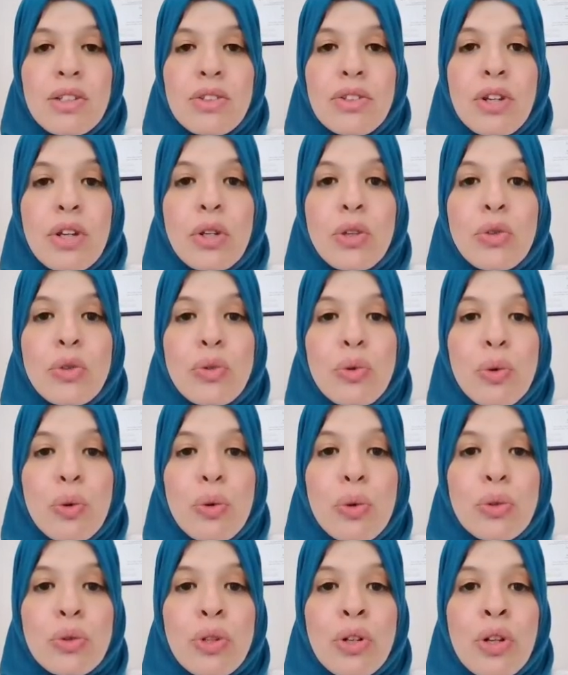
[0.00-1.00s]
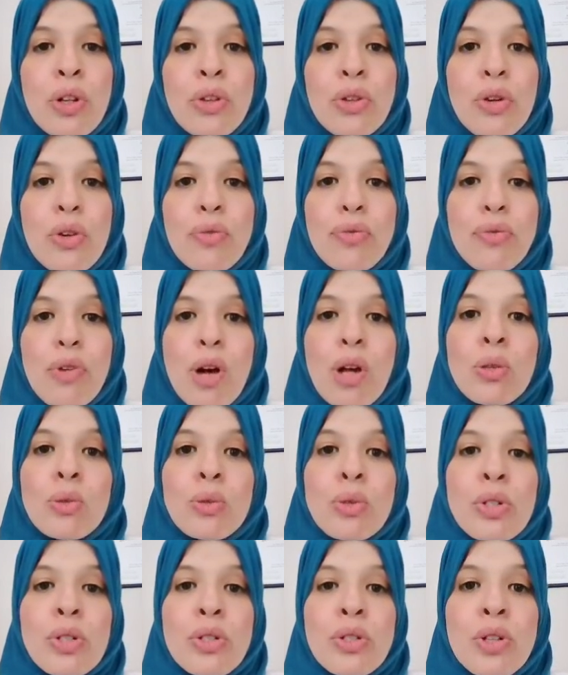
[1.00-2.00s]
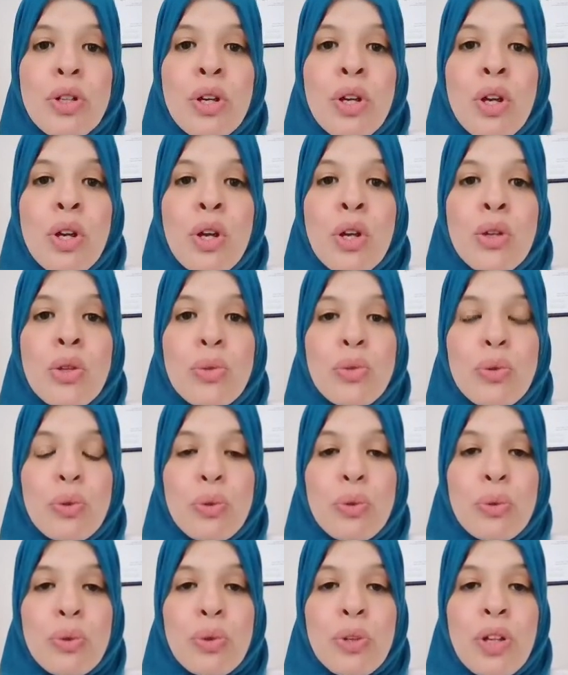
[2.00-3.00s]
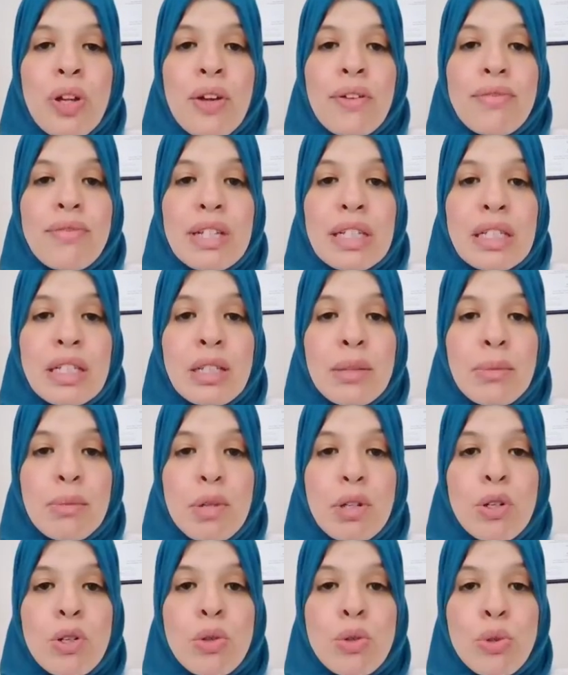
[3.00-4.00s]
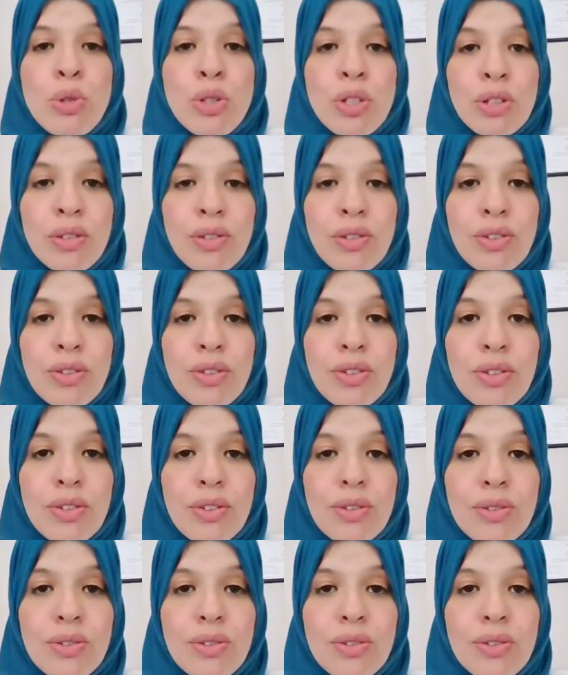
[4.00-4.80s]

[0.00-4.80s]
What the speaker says: They control their followers through feeding them illusions